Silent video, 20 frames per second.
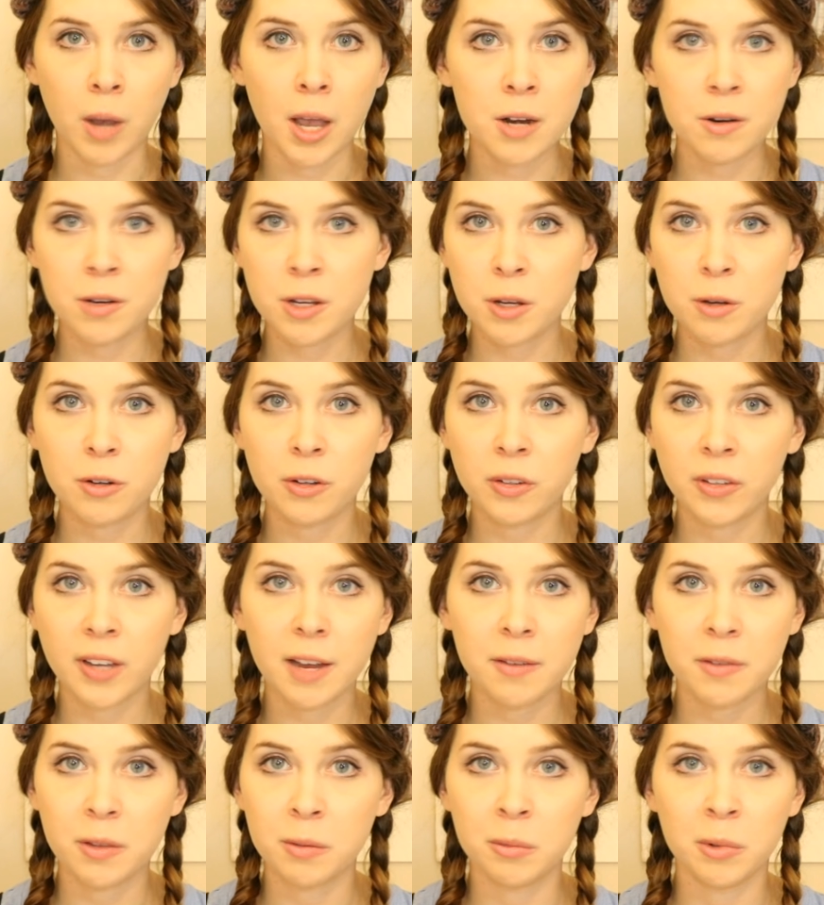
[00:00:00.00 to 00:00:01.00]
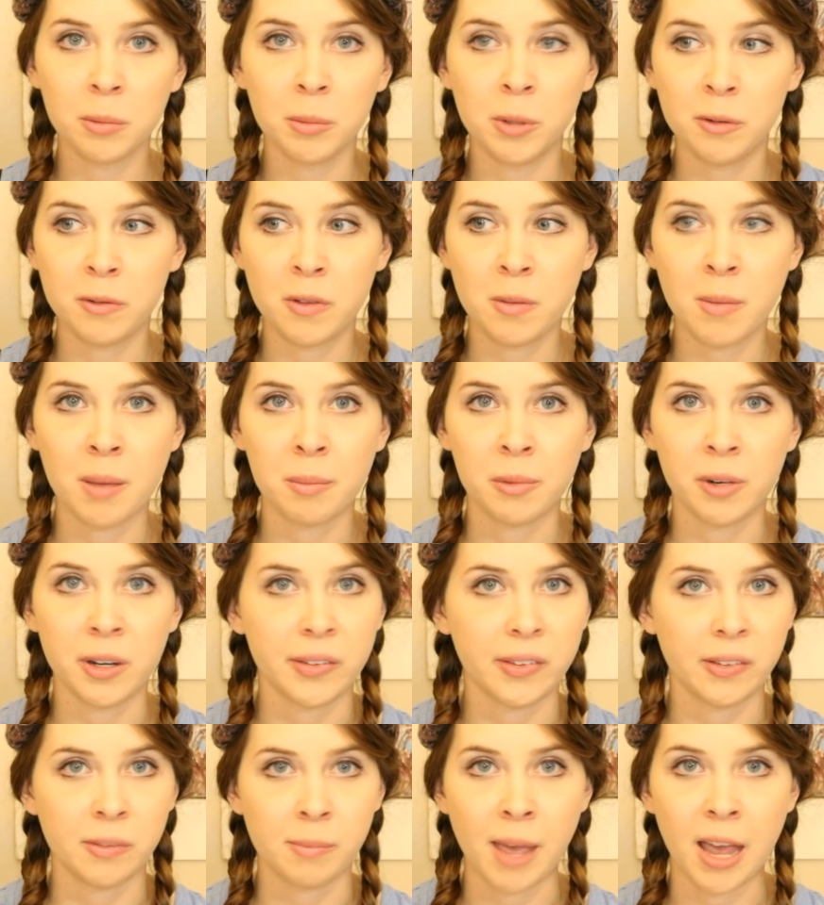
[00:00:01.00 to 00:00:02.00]
why don't you just have them remove the
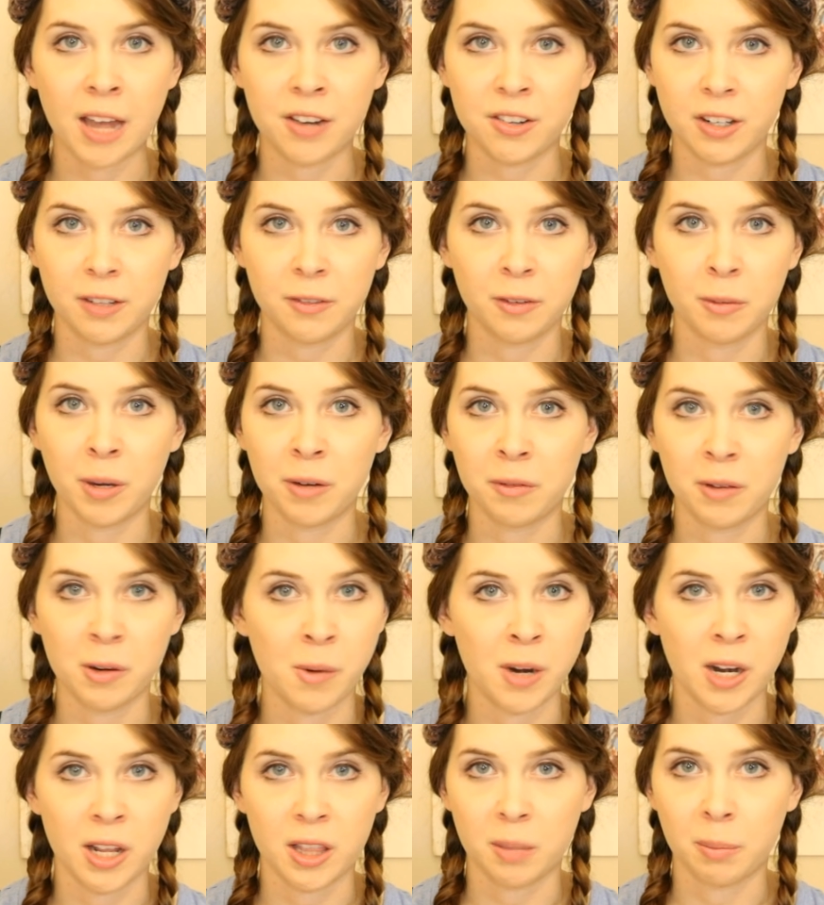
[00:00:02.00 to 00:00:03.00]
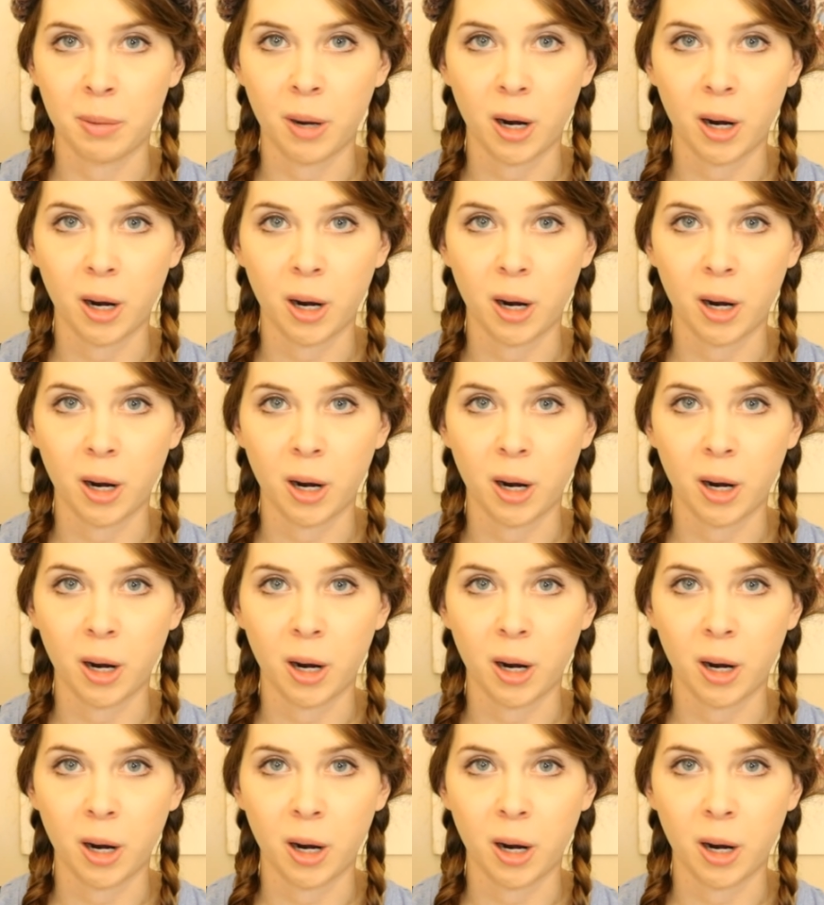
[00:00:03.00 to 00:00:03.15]
memories of magic from everyone at the